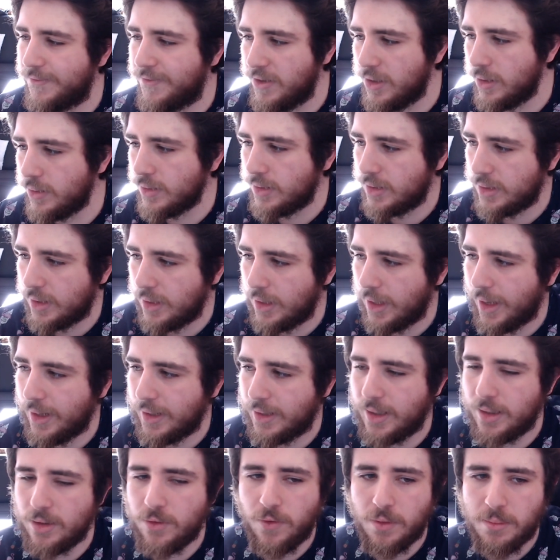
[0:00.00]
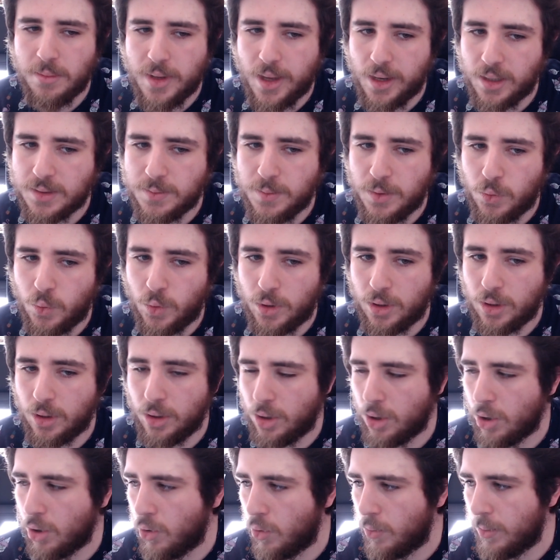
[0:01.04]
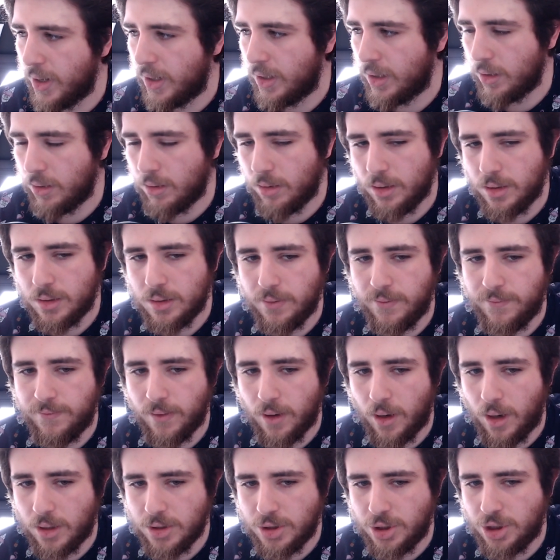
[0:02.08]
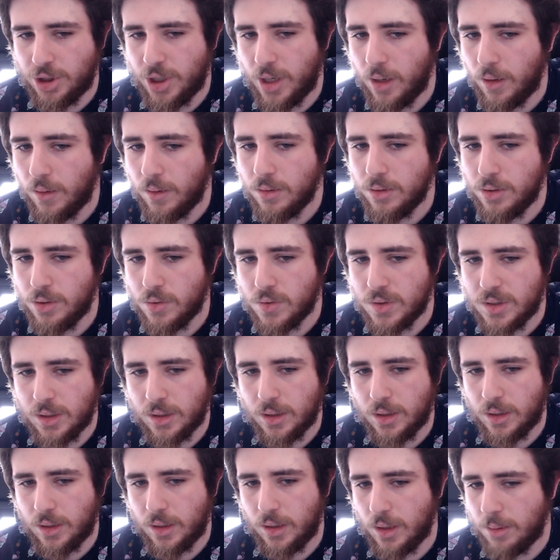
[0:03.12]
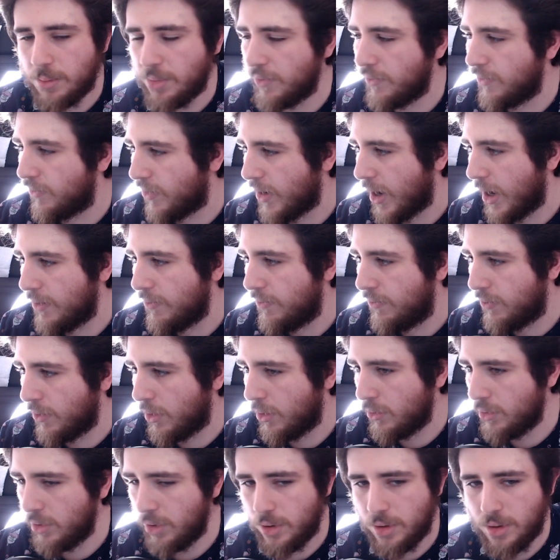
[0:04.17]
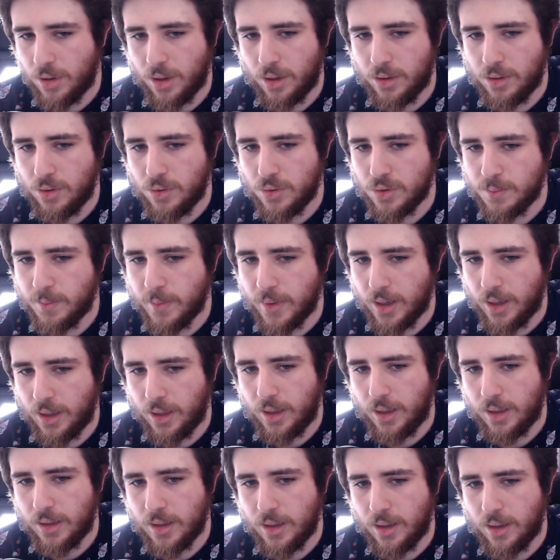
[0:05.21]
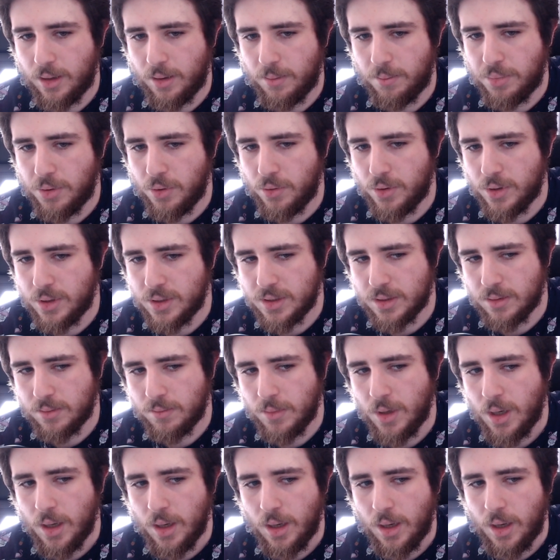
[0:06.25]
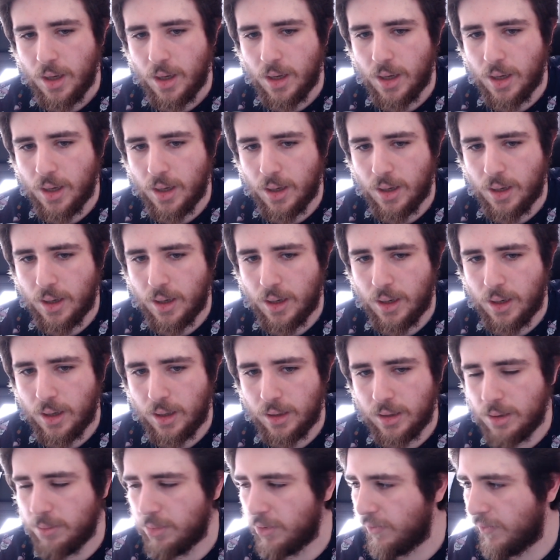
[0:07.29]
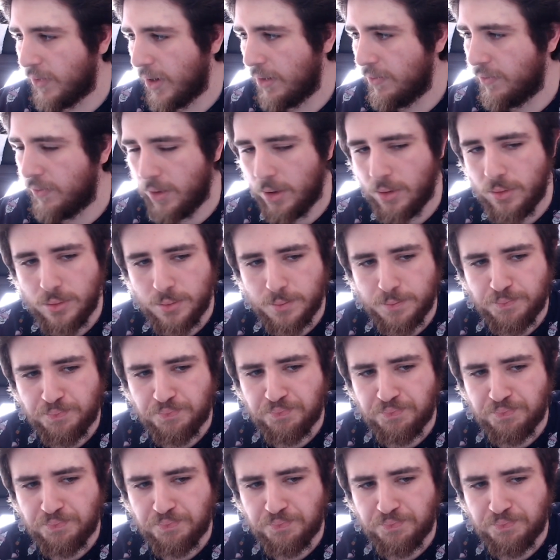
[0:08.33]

feels like kind of a mix between GNOME and the current FOSS shell using the Librem 5 phone, used by the Purism Librem 5 phone.